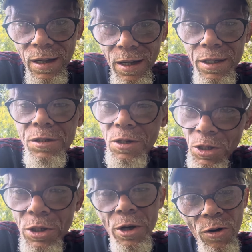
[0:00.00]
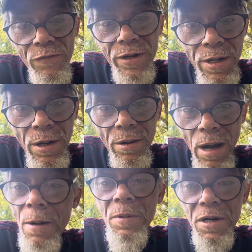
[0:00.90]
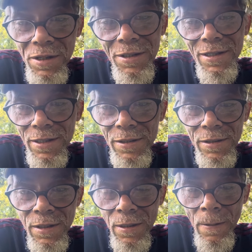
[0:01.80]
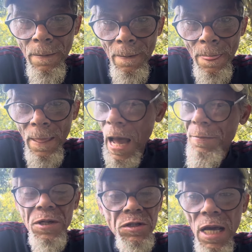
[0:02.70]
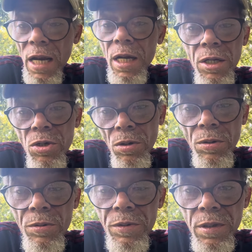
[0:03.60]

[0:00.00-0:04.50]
It's good over here. I'm good. I'm just telling the truth.